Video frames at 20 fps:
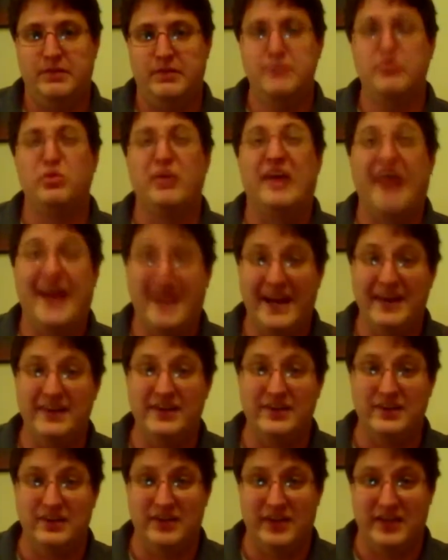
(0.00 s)
People
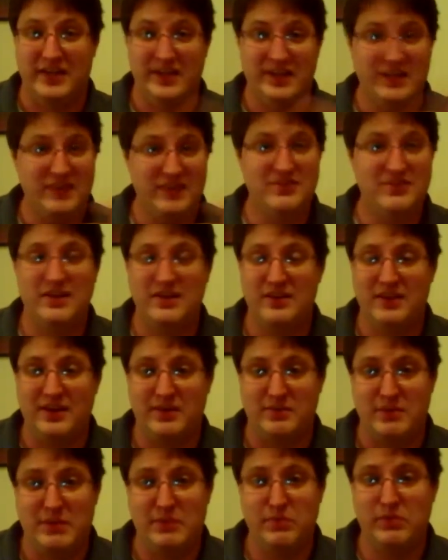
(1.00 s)
hated it. Like they said,
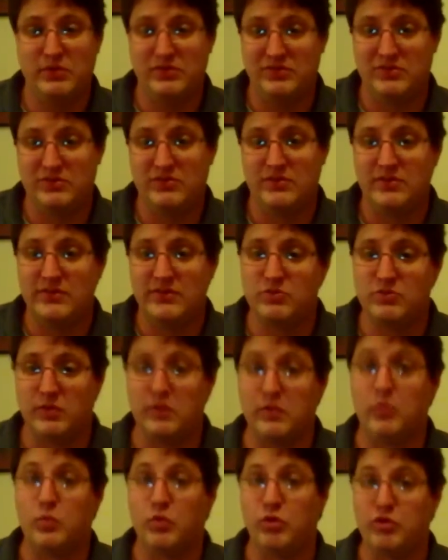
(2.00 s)
like people consider this
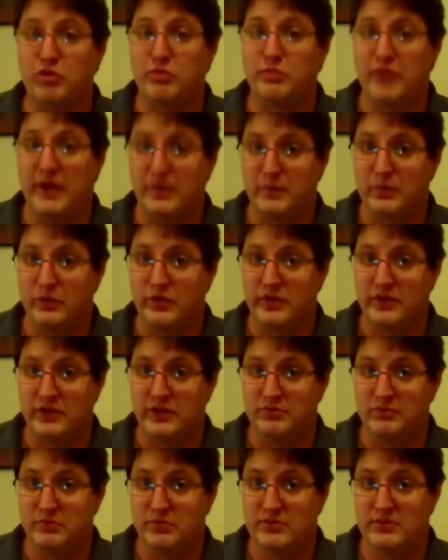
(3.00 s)
one of the worst
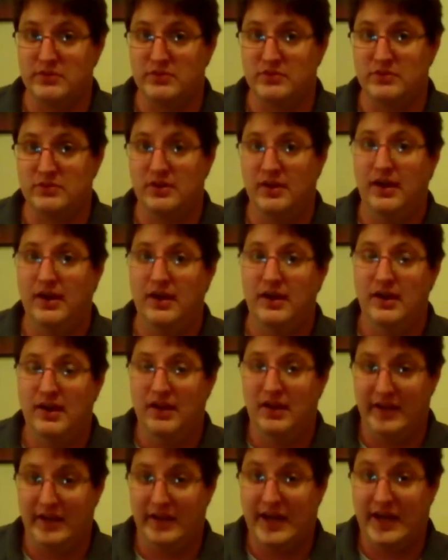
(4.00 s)
blaxploitation movies,
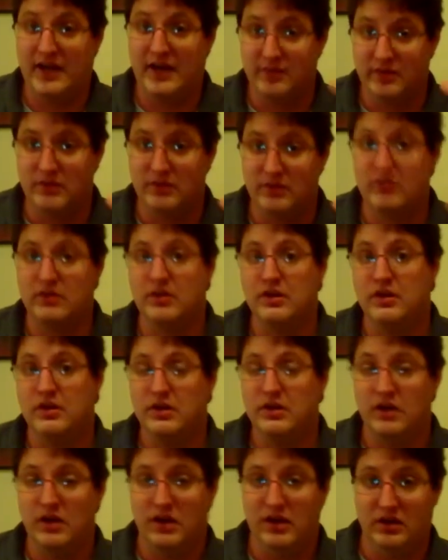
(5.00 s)
like out of the
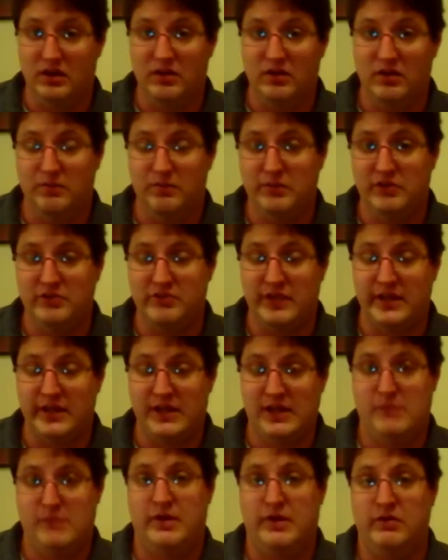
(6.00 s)
bunch
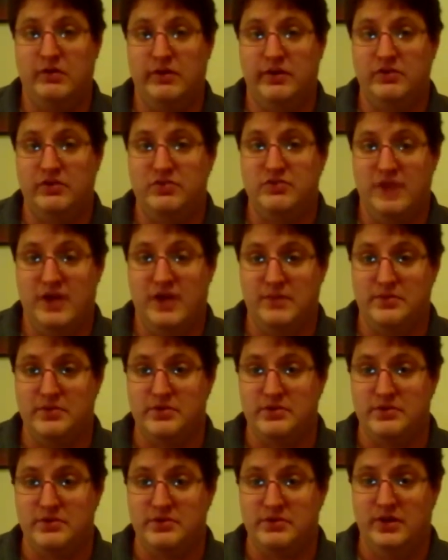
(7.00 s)
that came out around this time
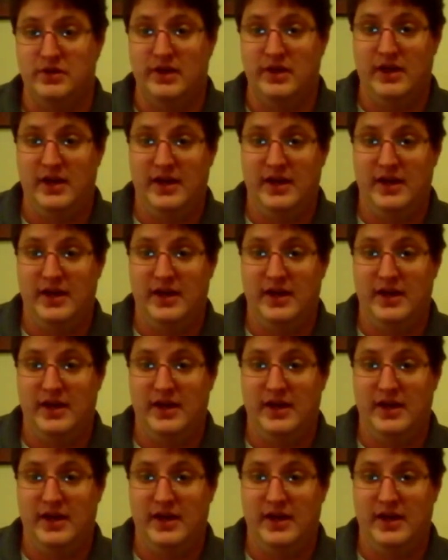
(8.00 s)
period.